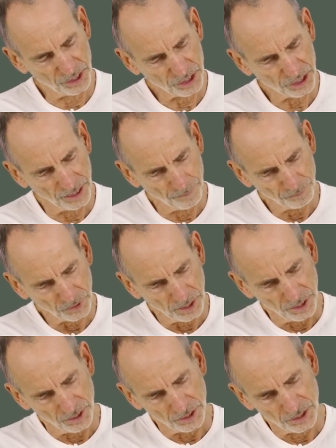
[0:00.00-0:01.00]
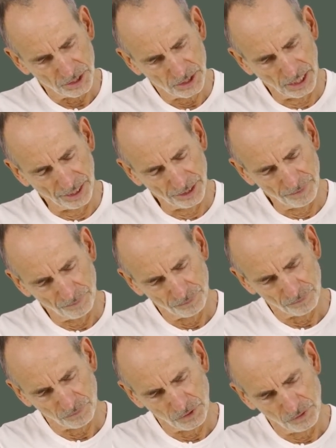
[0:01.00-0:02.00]
it actively pulls the
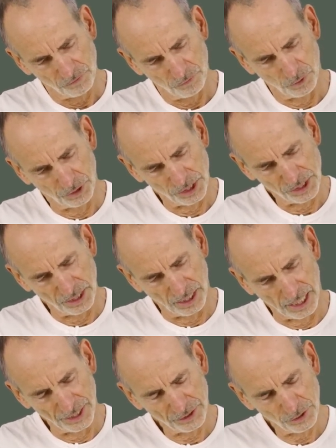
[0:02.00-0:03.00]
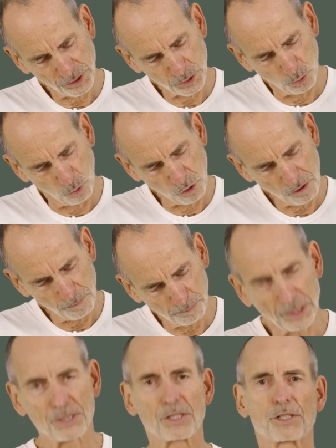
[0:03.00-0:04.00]
joint into place until it gradually becomes
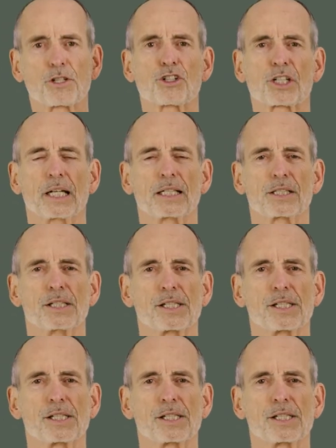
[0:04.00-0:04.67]
fully straightened.